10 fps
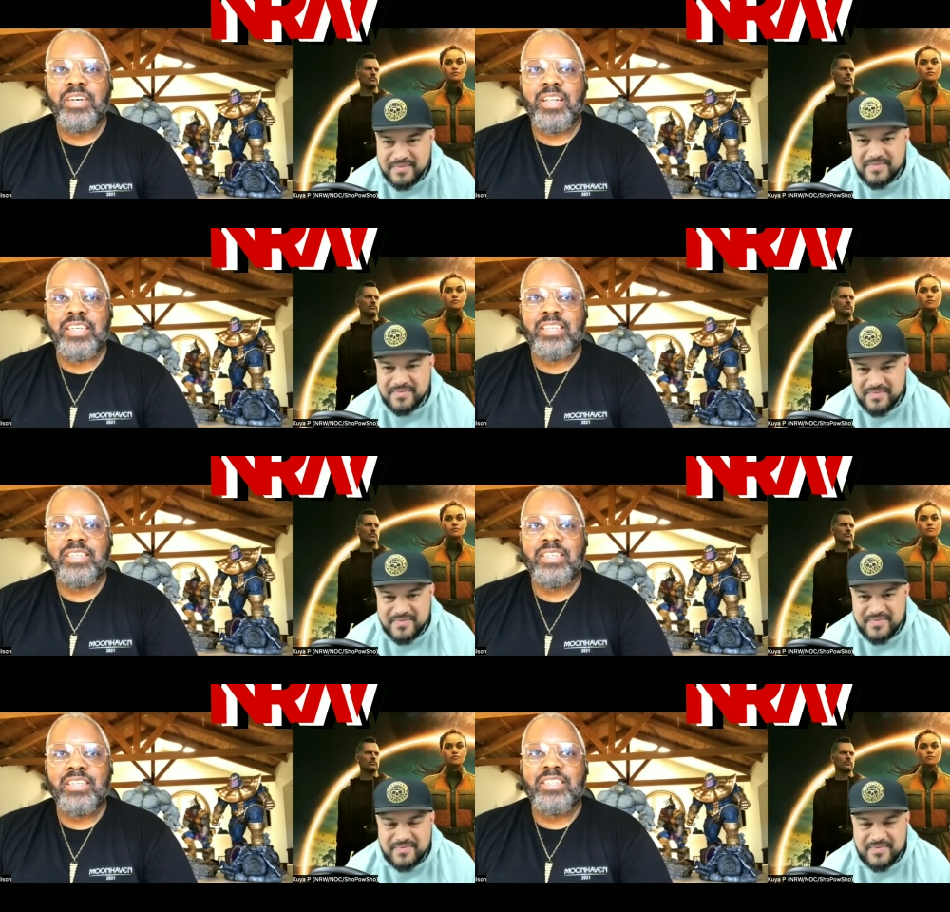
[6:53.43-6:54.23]

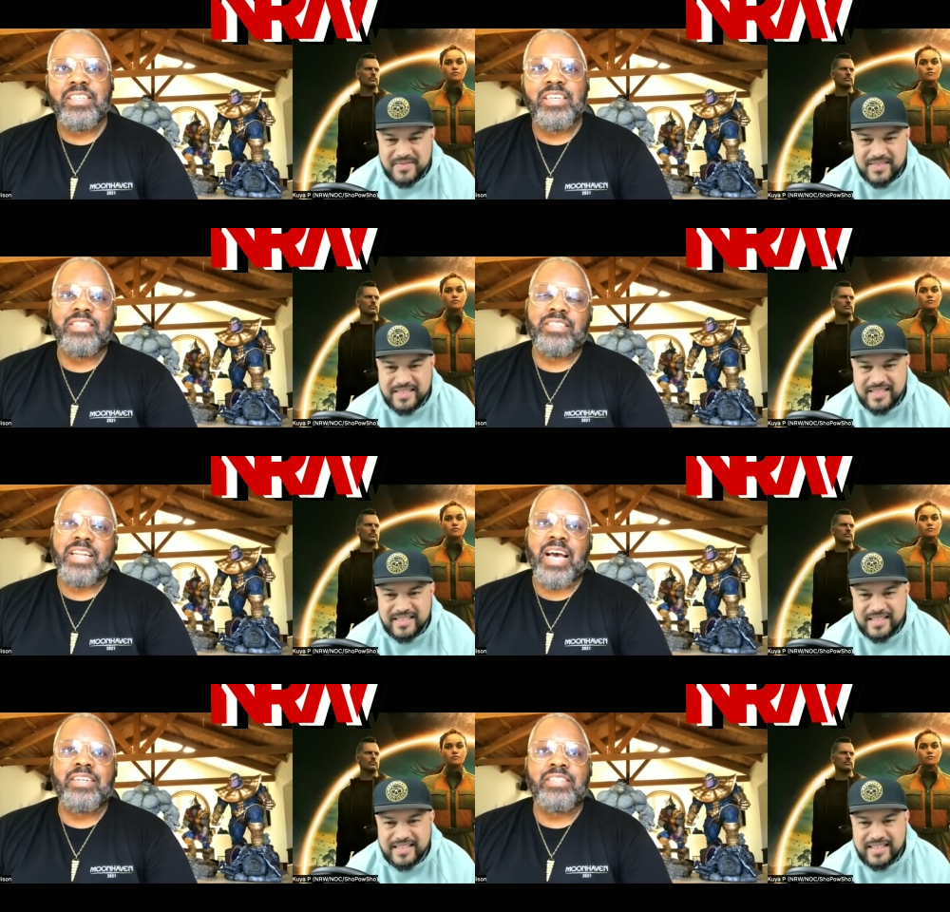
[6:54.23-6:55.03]
Speaker 1: Like it's
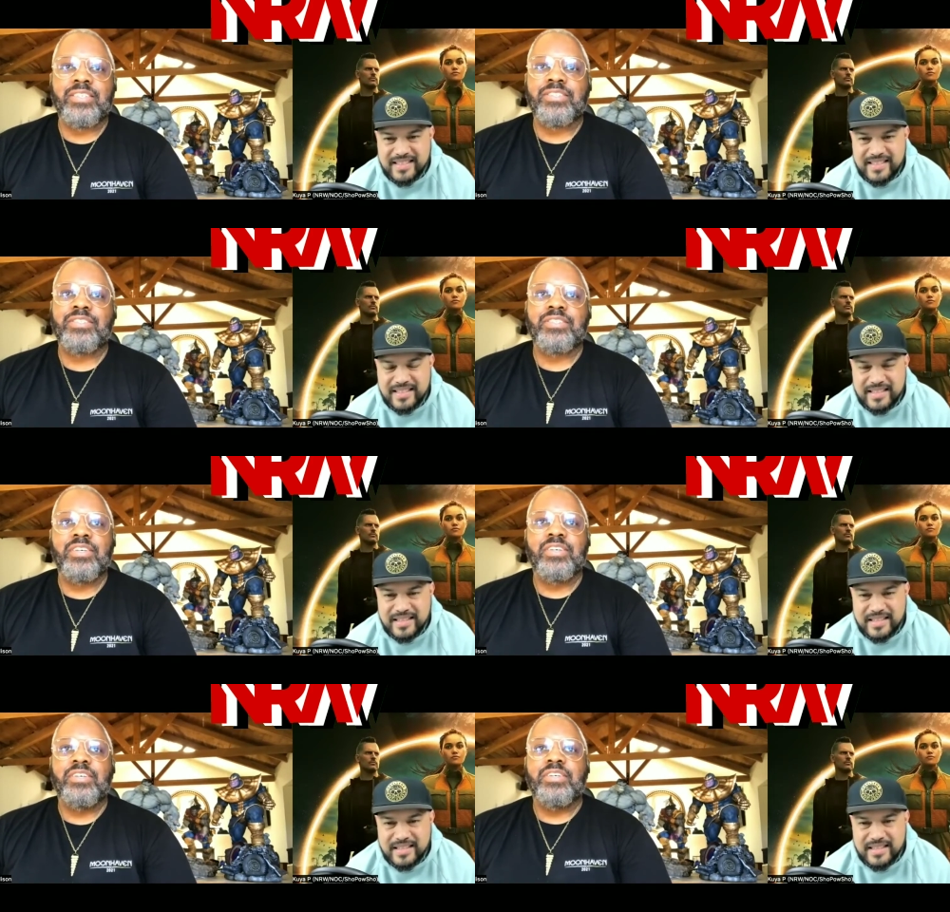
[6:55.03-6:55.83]
not just
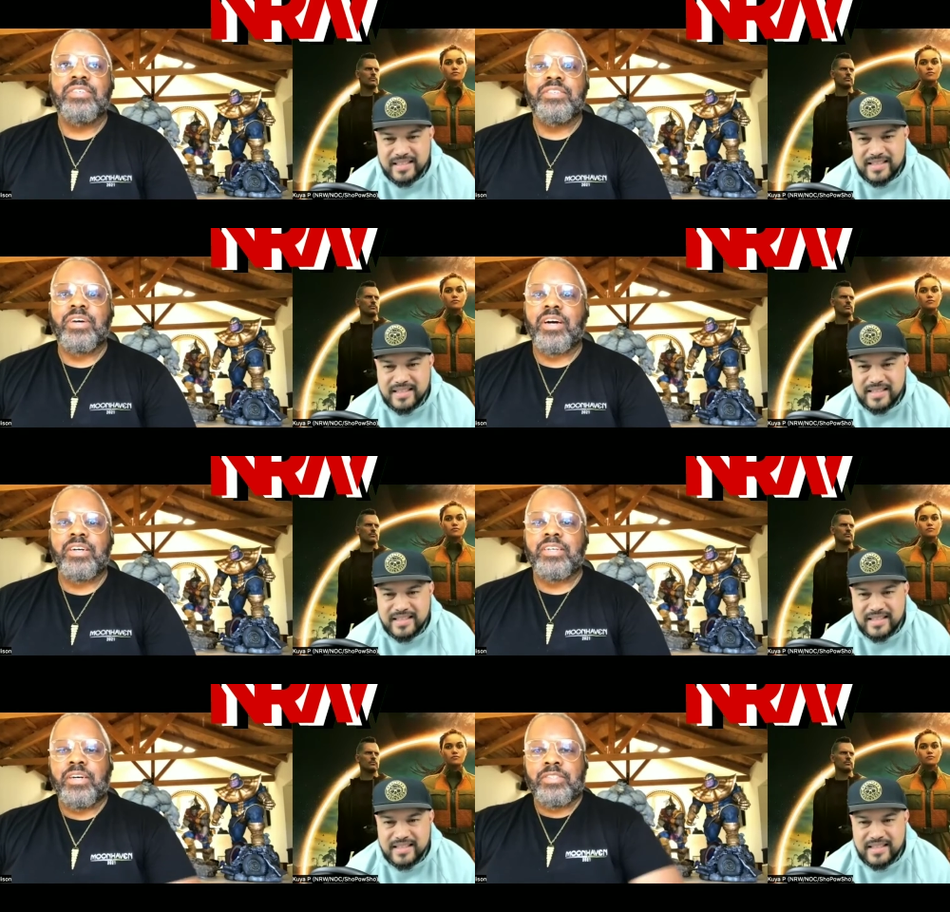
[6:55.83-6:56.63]

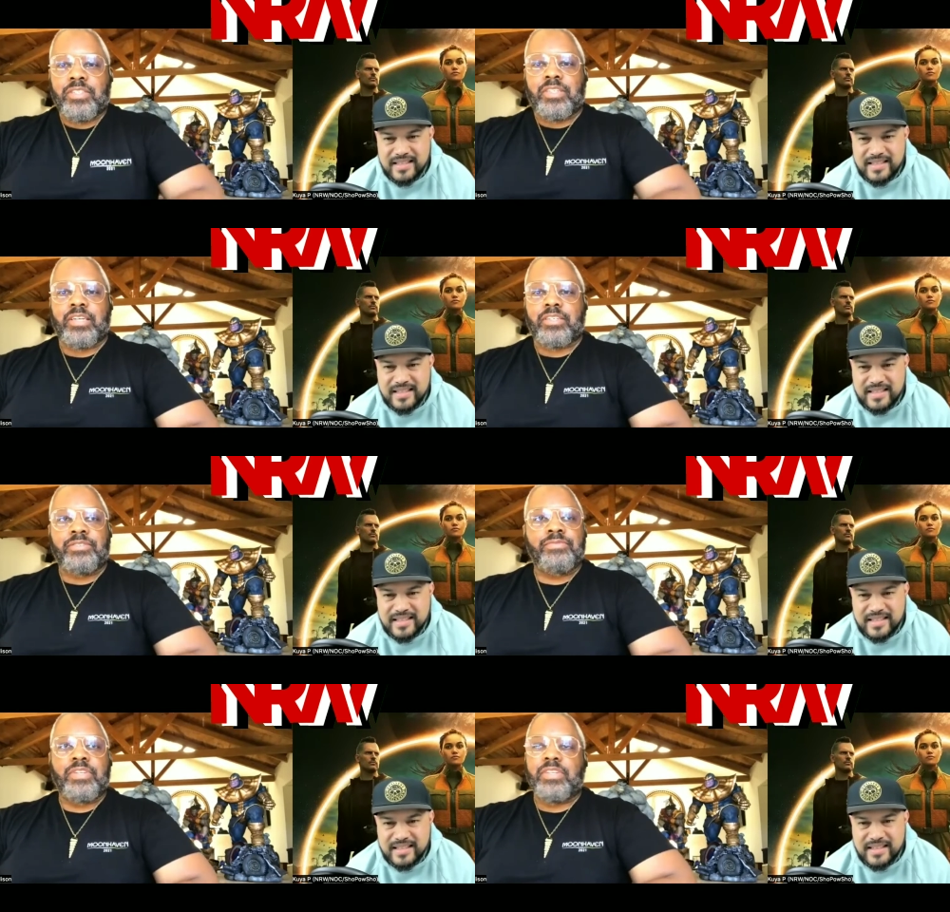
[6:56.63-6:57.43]
a
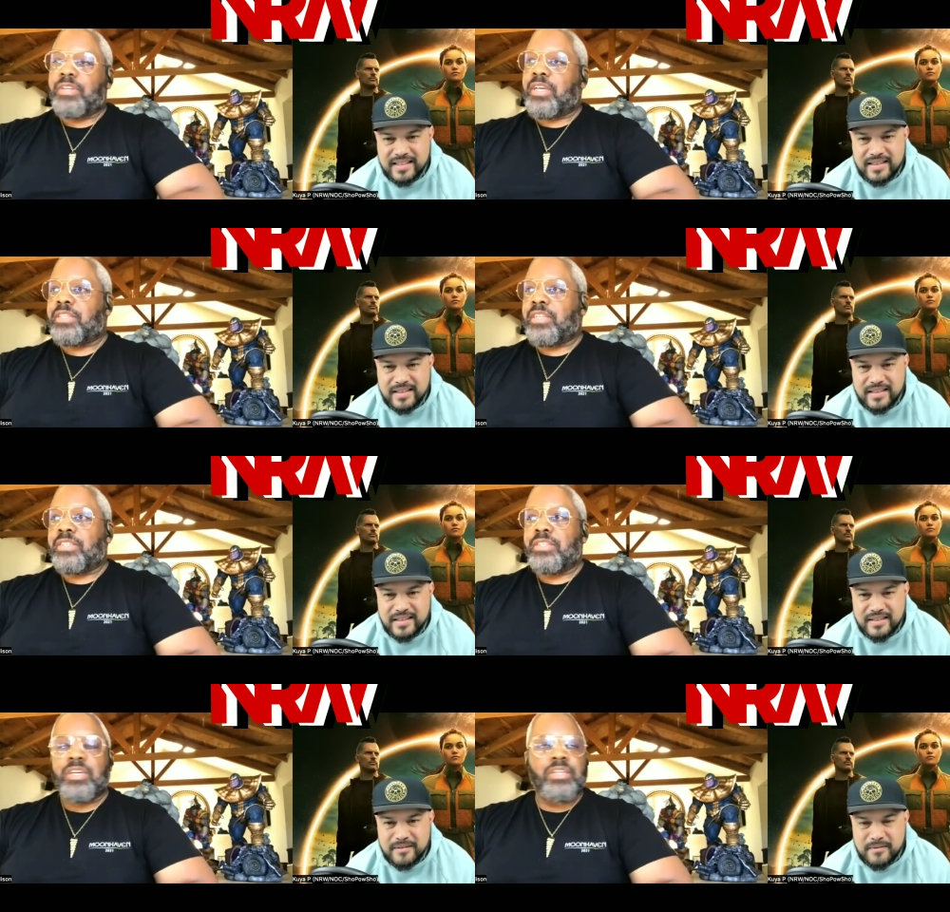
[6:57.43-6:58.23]
detective and and
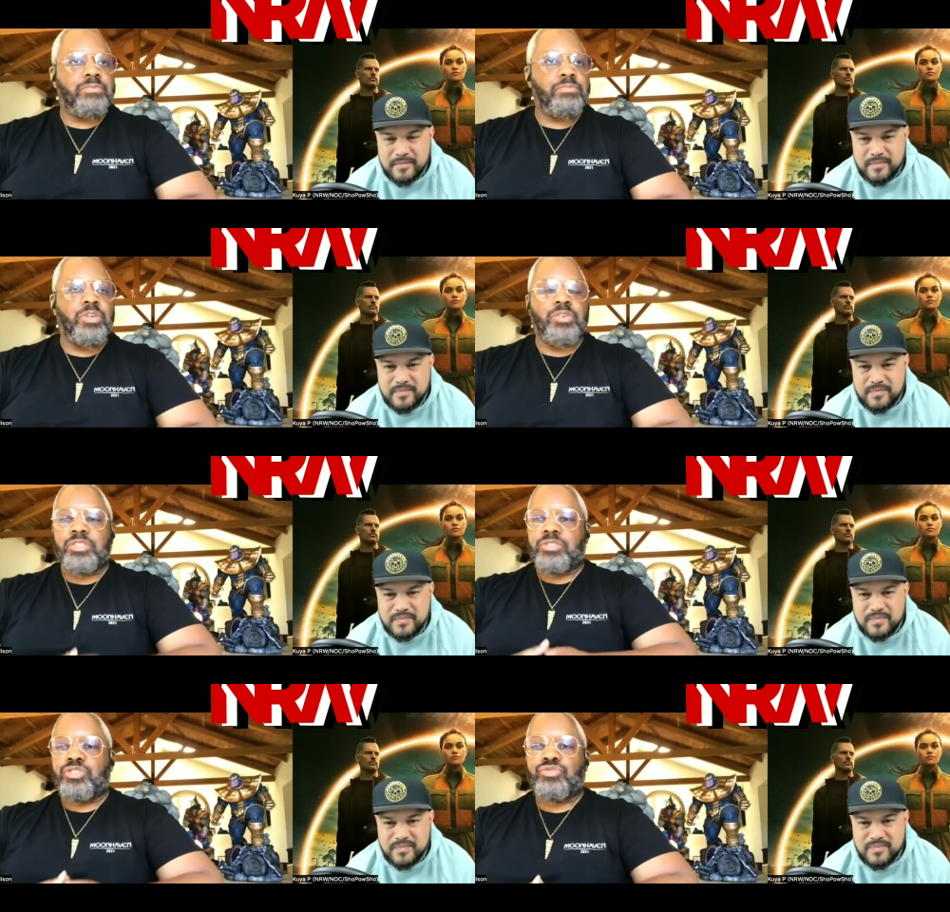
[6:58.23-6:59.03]
and and you know
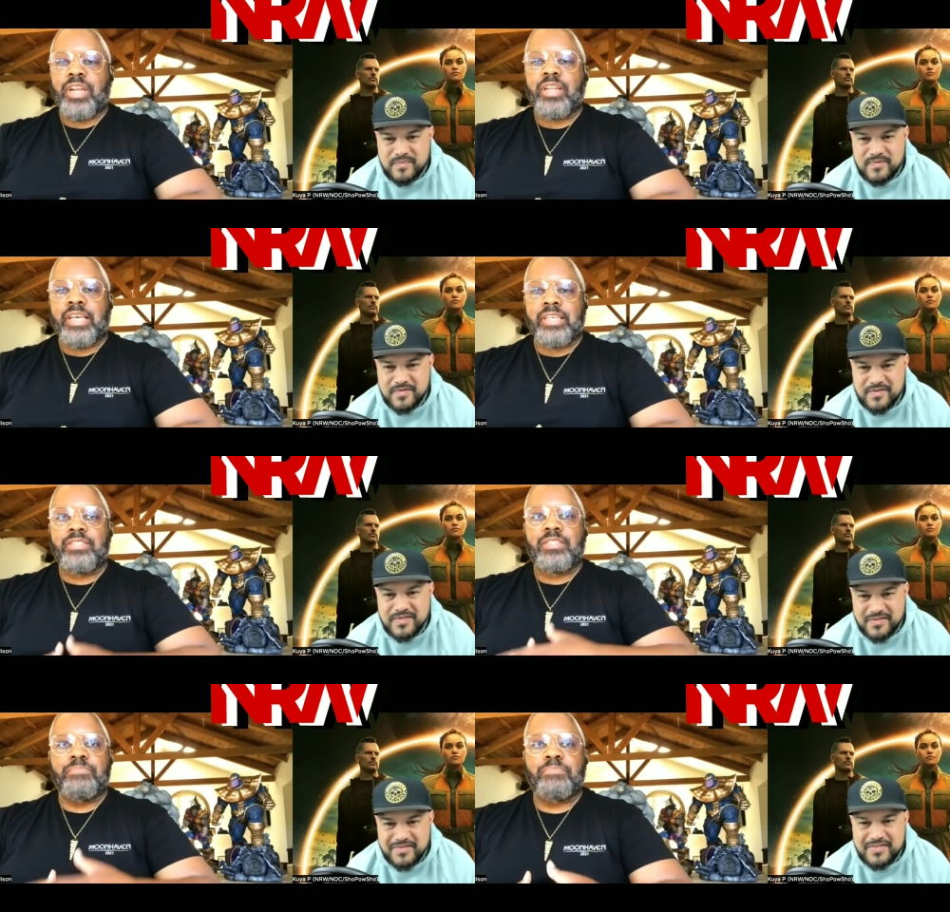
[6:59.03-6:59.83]
he's straight
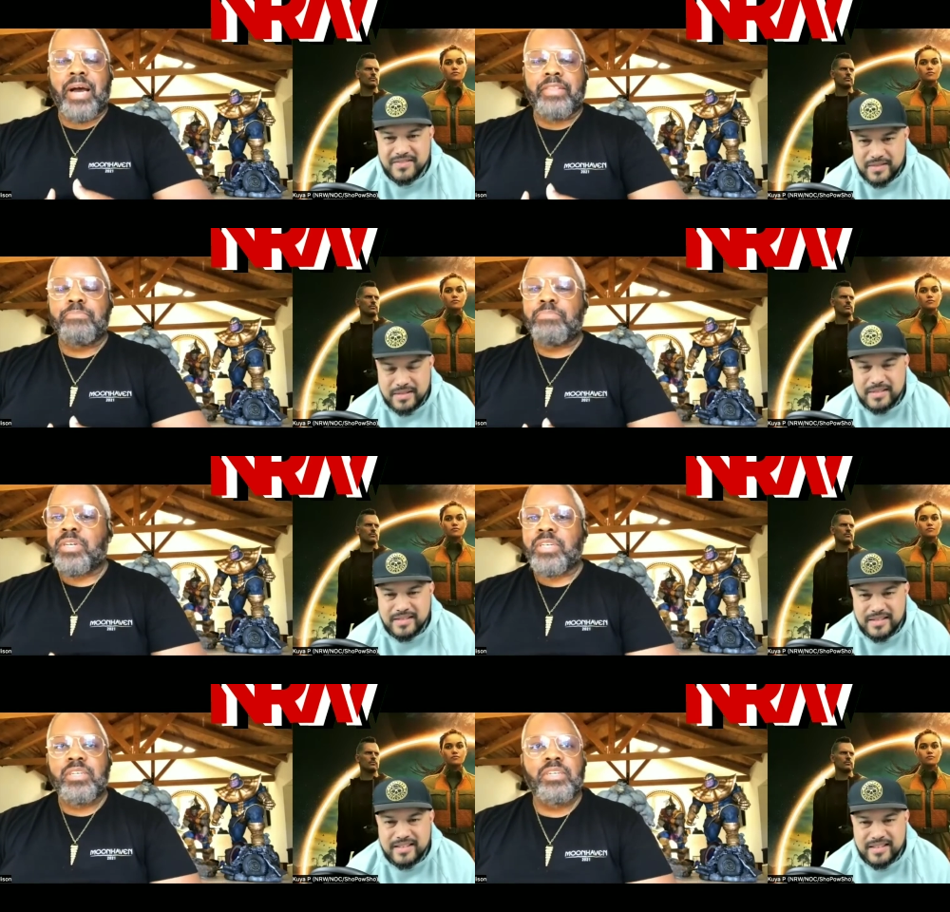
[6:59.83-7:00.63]
laced and by the
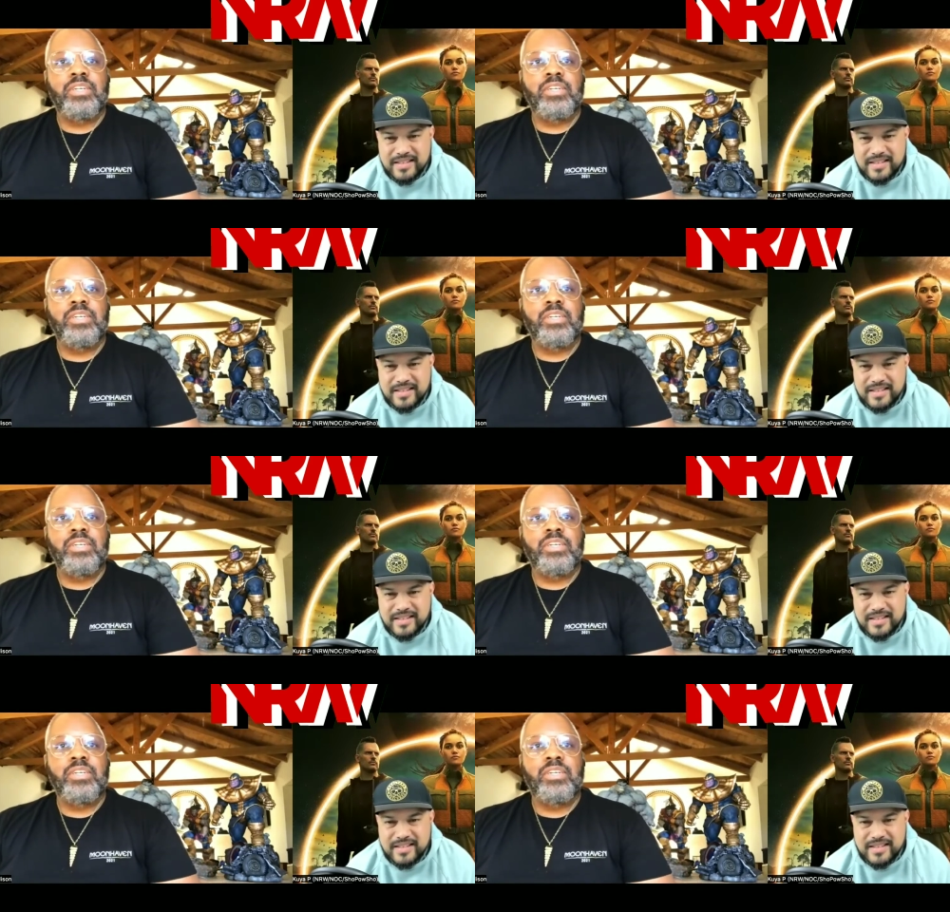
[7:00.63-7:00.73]
book.